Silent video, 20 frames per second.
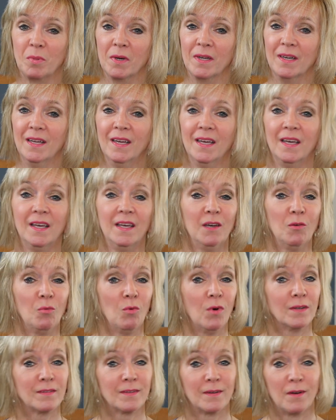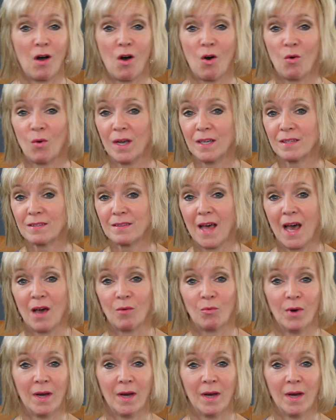but it wasn't always that